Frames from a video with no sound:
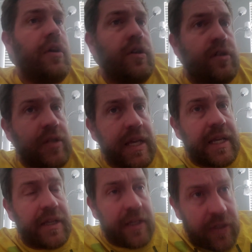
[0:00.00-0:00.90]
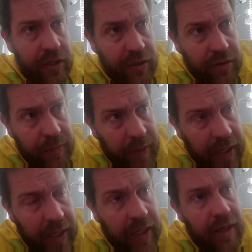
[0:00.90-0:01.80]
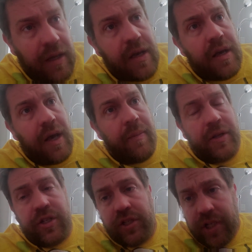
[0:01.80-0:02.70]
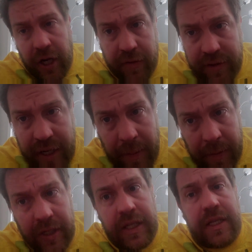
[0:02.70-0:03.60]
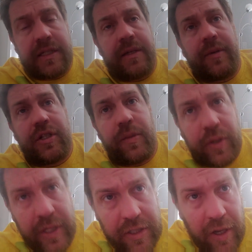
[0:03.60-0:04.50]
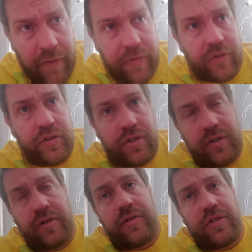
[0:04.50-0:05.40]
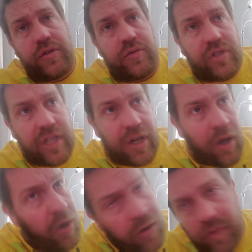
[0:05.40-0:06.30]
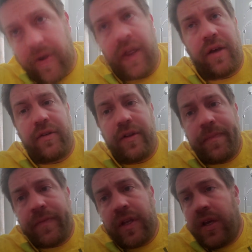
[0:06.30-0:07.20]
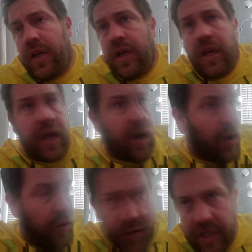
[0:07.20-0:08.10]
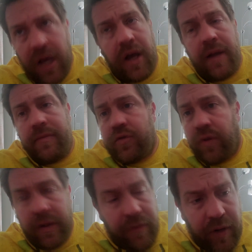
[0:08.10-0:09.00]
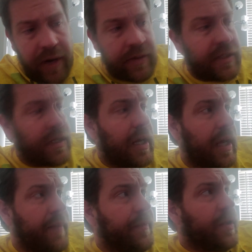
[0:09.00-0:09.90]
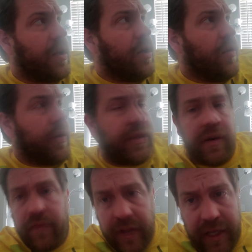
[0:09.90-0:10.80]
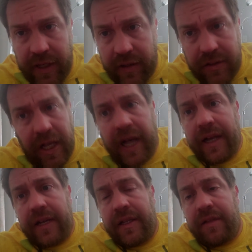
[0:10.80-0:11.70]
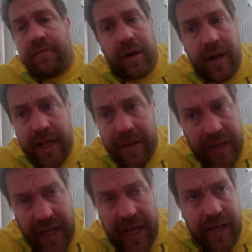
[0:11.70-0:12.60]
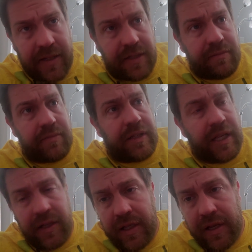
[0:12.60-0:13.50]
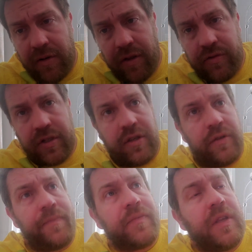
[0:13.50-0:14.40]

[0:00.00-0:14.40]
so they can continue to pay a bunch of sheriff's deputies and a bunch of police officers to sit all around all the time, 24 hours a day, with their vehicles idling, burning up gas, killing your ozone,